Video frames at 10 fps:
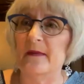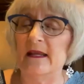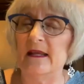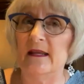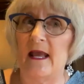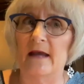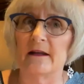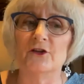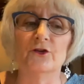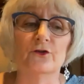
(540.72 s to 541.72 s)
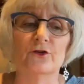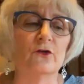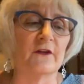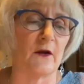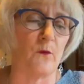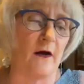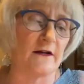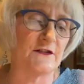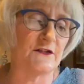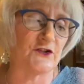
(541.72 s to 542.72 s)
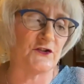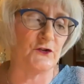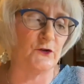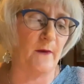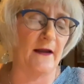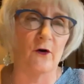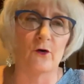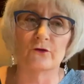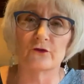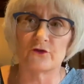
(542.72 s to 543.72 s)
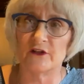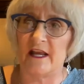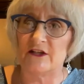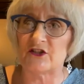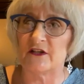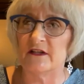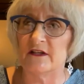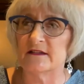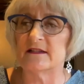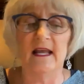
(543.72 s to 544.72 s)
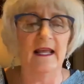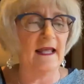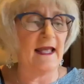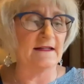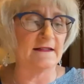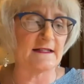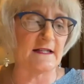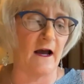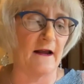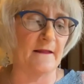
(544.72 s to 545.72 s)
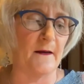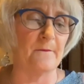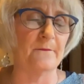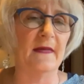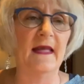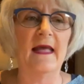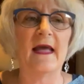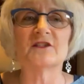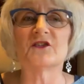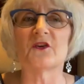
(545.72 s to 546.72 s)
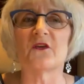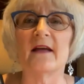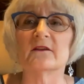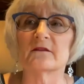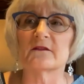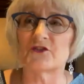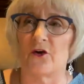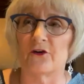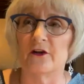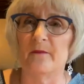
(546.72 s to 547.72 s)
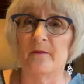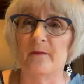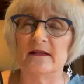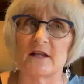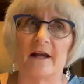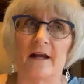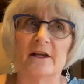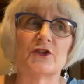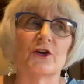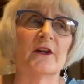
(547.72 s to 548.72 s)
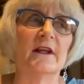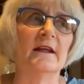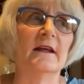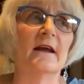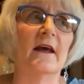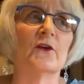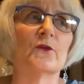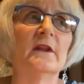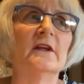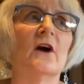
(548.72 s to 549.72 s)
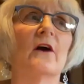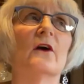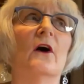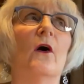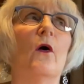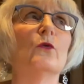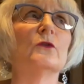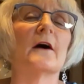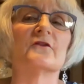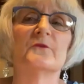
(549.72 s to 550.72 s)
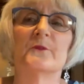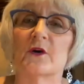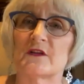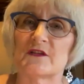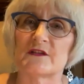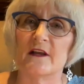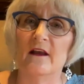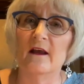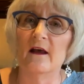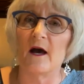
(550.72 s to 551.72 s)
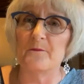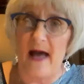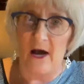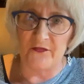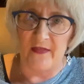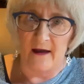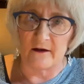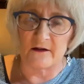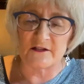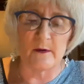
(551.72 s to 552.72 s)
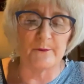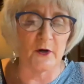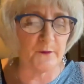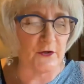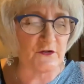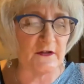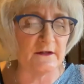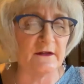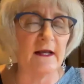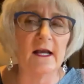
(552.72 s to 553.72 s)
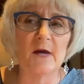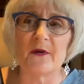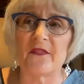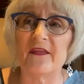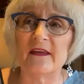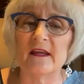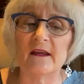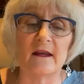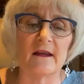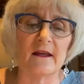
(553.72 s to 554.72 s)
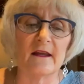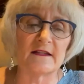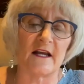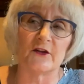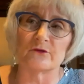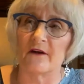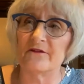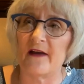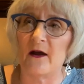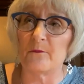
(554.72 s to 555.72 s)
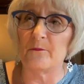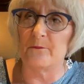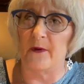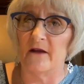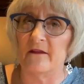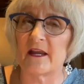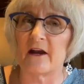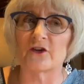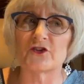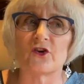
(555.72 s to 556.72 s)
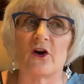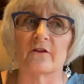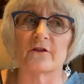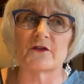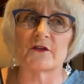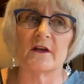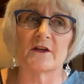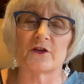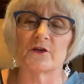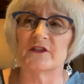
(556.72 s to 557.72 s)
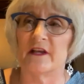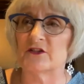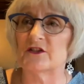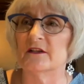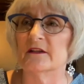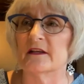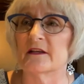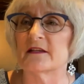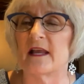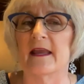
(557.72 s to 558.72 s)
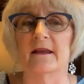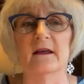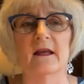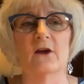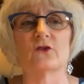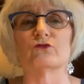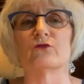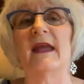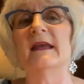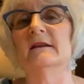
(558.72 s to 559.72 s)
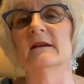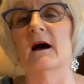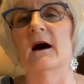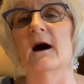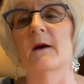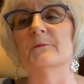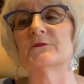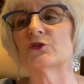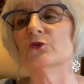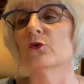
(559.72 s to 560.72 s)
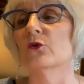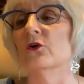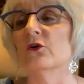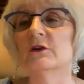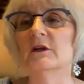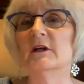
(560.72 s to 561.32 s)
me. And I knew that I wanted to just do my own creations and design them. And so that started my designing journey. And there really aren't a whole lot of books about that because I'm a book person. But thinking Inside the Rough Out by the Character Carver Association is a great um, tool